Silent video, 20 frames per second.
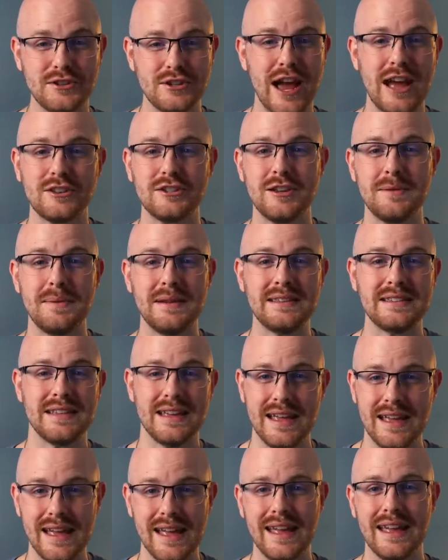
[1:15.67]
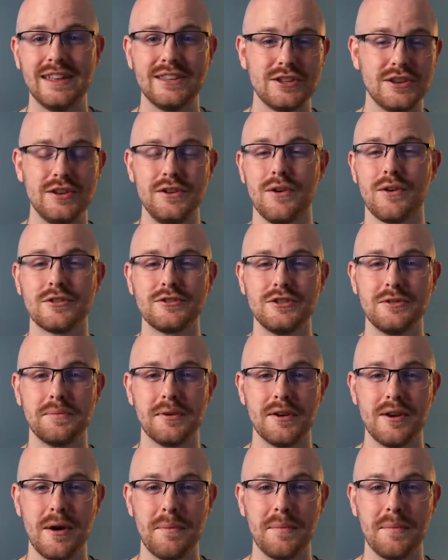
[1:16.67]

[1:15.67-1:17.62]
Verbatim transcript: ChatGPT into your Jupyter